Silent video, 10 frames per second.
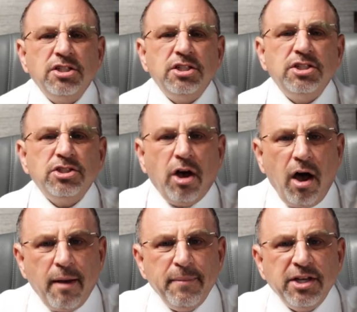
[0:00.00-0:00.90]
Justice
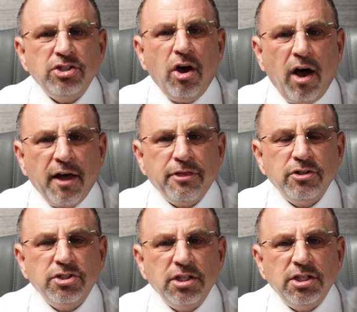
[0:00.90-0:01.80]
Thomas
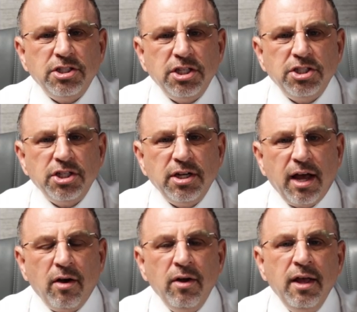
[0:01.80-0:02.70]
authors the decision
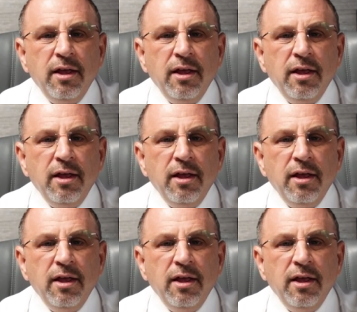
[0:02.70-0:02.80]
now.